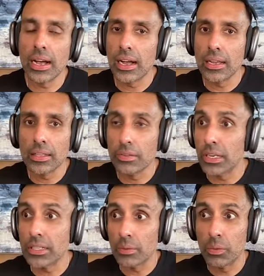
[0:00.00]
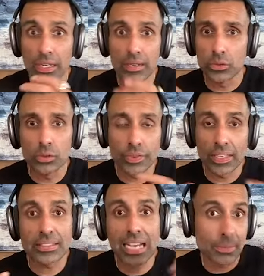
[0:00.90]
I-, I love you guys we're going to do
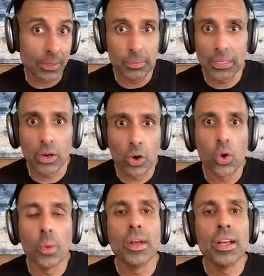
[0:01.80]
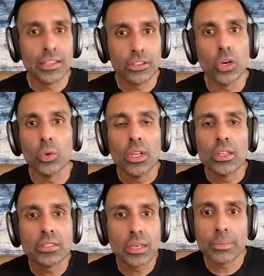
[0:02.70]
facetime i'm going to be at home you know
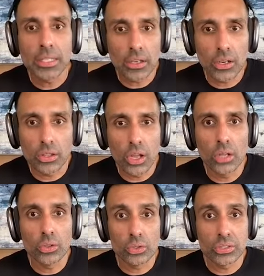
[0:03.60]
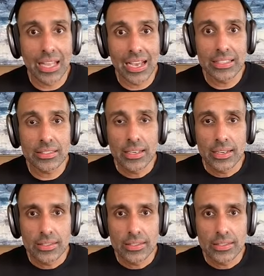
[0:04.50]
something along those lines